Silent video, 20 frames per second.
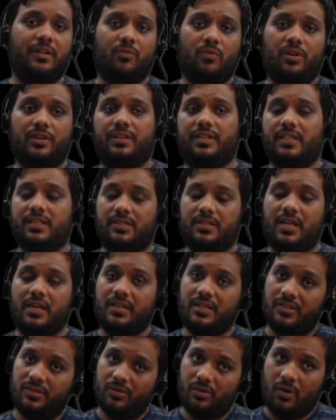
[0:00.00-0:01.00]
What he has done
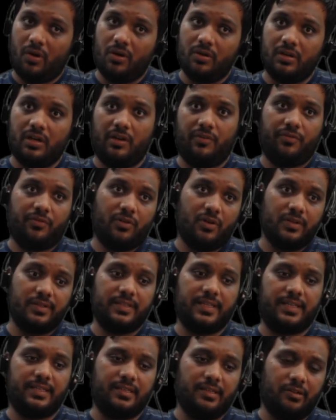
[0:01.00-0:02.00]
is wrong. Of course,
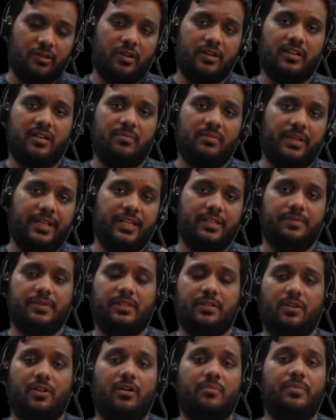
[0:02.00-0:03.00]
there is a non-compliance with
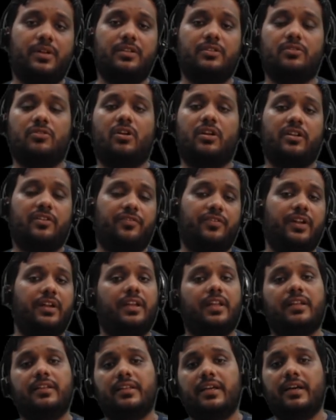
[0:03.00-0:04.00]
law, but not
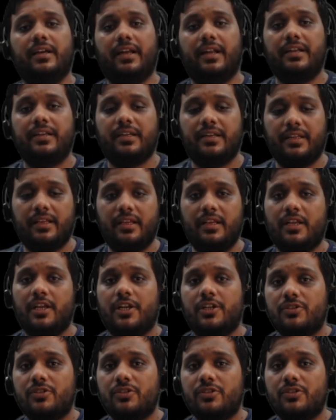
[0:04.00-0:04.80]
affecting the entity.